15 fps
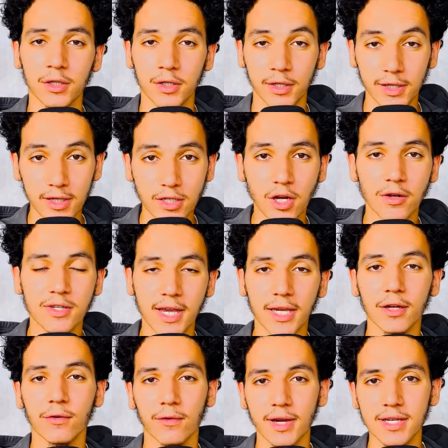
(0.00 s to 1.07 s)
You need to start
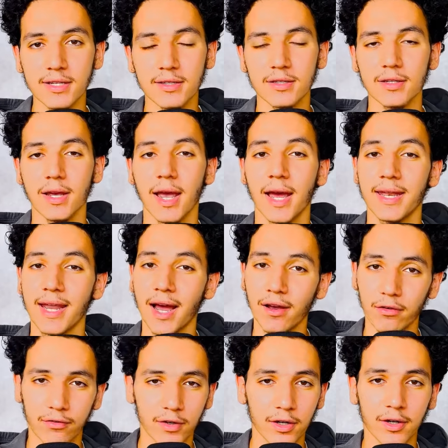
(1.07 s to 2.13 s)
taking risks and
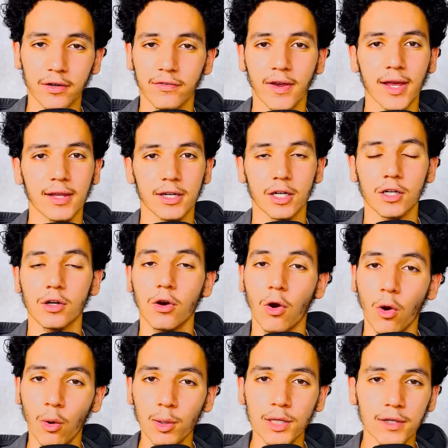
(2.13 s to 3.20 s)
not fearing failure,
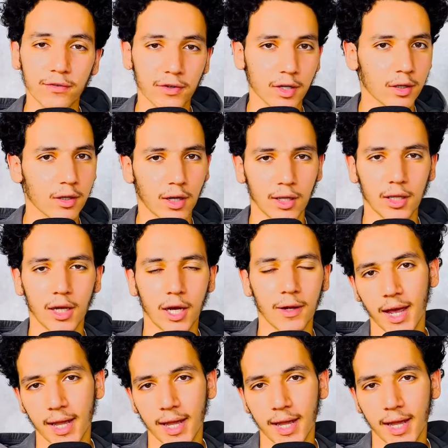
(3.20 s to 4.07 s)
only fearing Allah.